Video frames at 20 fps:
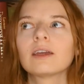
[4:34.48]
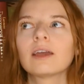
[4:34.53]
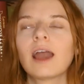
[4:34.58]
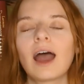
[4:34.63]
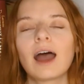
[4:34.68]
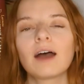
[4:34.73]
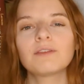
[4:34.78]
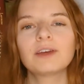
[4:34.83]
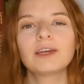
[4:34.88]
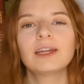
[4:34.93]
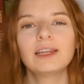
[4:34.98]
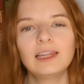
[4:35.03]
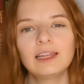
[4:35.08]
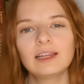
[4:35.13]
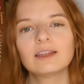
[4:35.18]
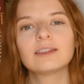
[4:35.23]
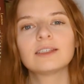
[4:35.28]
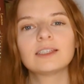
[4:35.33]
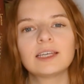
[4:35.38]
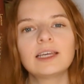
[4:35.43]
Having
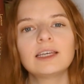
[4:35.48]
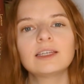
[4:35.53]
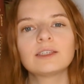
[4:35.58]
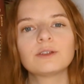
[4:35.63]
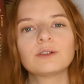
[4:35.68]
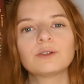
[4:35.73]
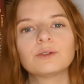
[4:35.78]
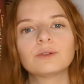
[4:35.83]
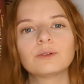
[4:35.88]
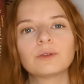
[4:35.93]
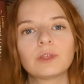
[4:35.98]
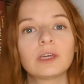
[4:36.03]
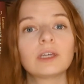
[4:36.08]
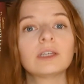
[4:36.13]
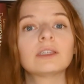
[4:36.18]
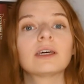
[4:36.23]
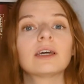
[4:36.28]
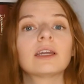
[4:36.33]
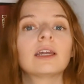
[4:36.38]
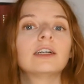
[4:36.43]
little seasonal
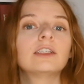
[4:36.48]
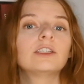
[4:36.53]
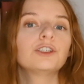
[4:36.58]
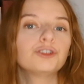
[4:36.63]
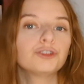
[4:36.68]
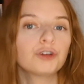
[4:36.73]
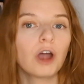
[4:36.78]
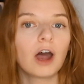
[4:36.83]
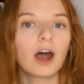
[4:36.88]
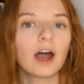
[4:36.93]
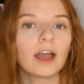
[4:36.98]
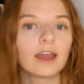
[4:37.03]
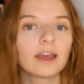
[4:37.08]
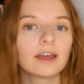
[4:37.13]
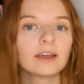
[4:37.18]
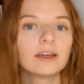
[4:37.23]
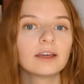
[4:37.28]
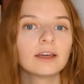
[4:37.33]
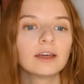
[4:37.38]
things that I'd like to try